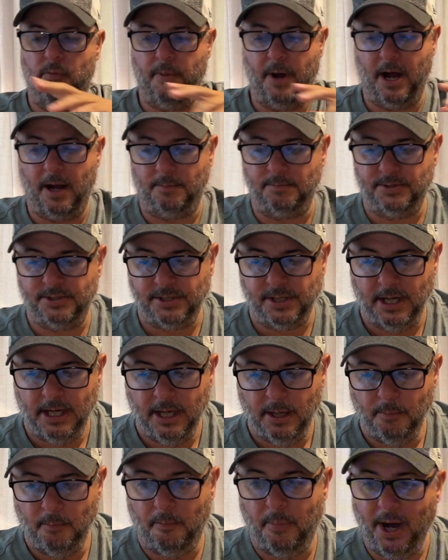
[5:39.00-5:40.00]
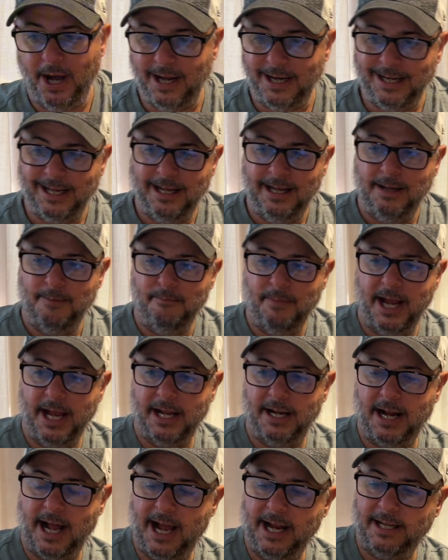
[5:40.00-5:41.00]
Pops. But
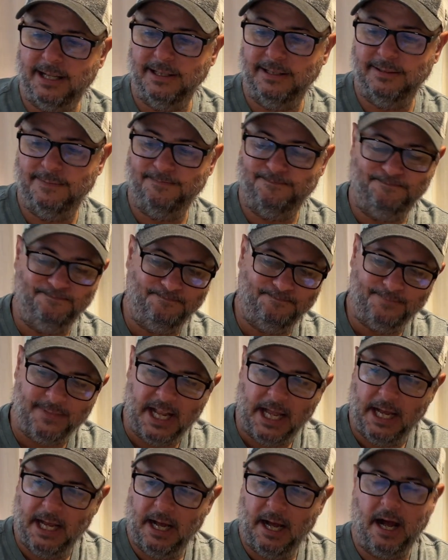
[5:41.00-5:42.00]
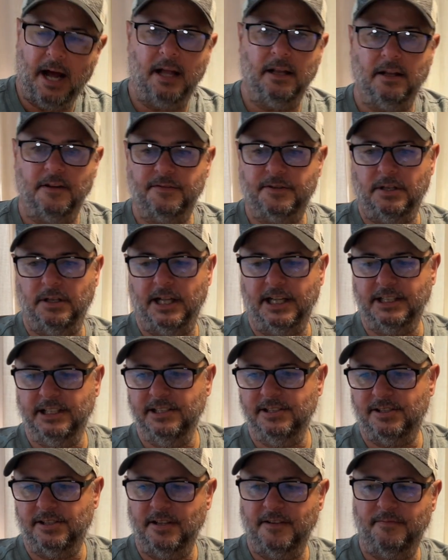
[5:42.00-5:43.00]
man, I love
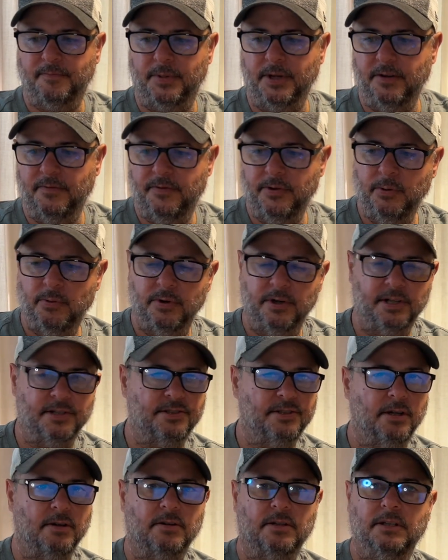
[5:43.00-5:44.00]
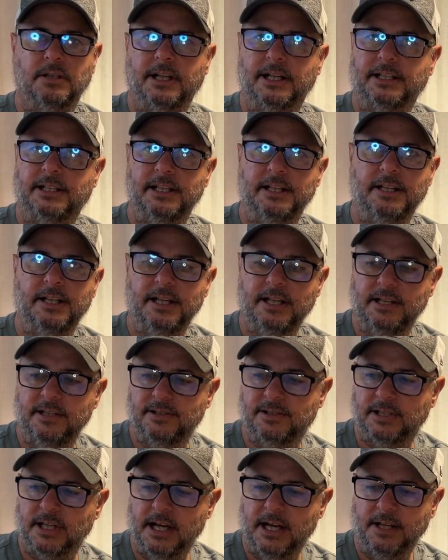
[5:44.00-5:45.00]
collecting stuff, but if you were to start collecting
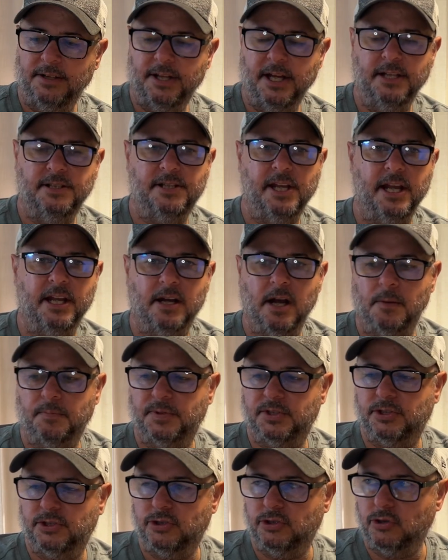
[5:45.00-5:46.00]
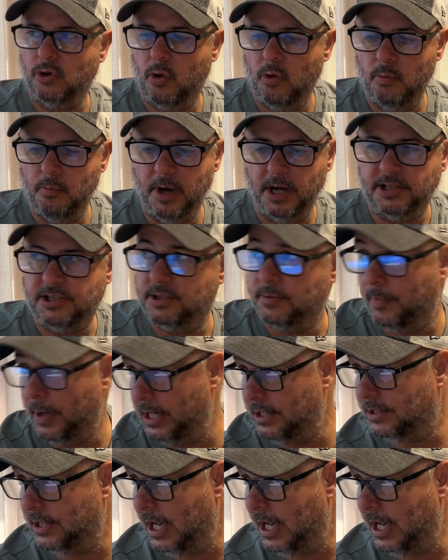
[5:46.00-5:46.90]
these, they take up so much space.